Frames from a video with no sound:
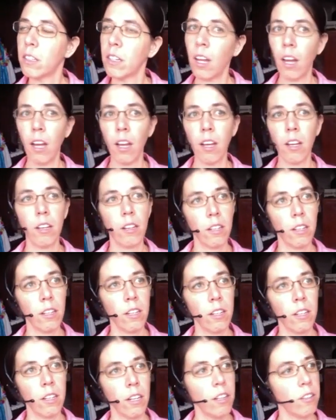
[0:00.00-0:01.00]
Yeah,
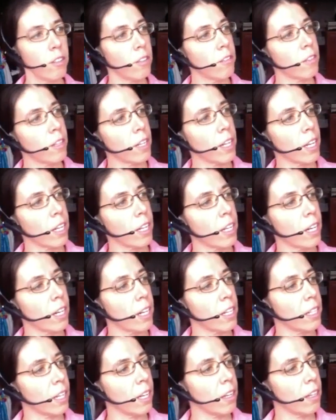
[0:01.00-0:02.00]
that sounds like a good
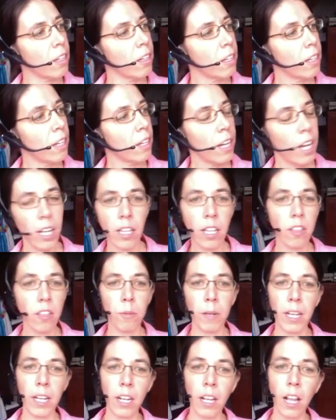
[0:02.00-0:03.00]
idea. And
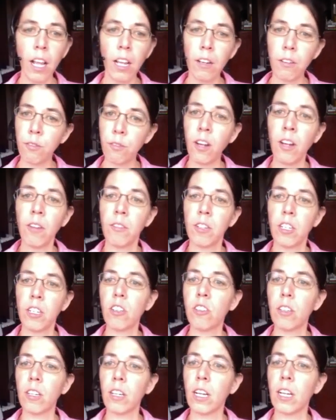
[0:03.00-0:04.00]
let's make it a lot of fun when
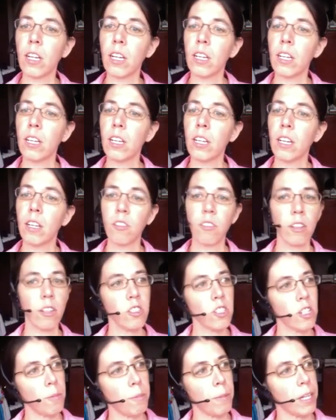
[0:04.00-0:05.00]
you're sitting
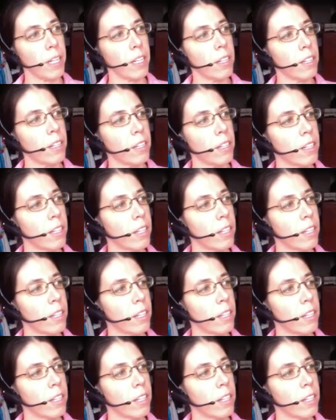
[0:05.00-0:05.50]
instead of jumping.